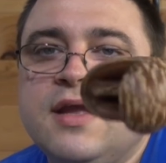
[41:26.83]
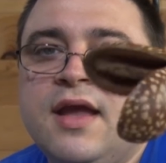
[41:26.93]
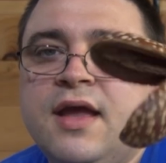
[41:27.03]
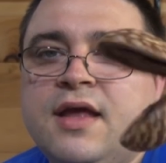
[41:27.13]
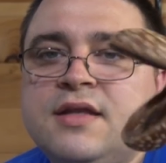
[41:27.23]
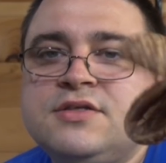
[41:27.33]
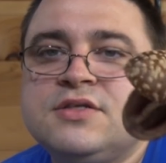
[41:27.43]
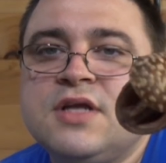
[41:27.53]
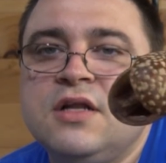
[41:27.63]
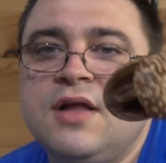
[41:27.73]
and it's
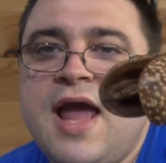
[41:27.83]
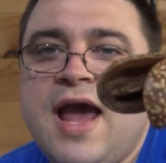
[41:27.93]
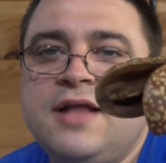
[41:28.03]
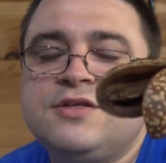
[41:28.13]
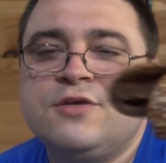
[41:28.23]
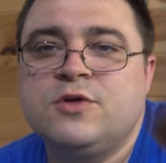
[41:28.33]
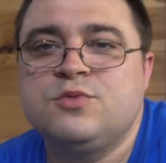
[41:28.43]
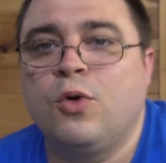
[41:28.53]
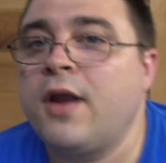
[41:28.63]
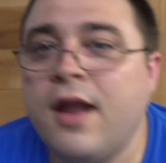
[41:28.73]
just going to add so
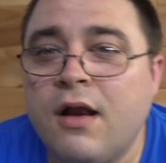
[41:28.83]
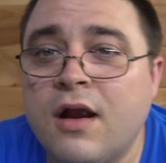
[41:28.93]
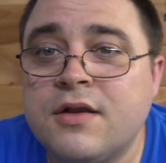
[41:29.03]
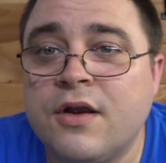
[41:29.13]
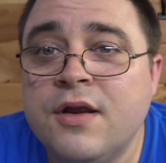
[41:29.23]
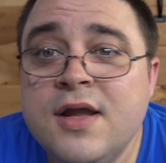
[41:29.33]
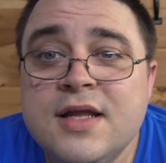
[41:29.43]
much more character.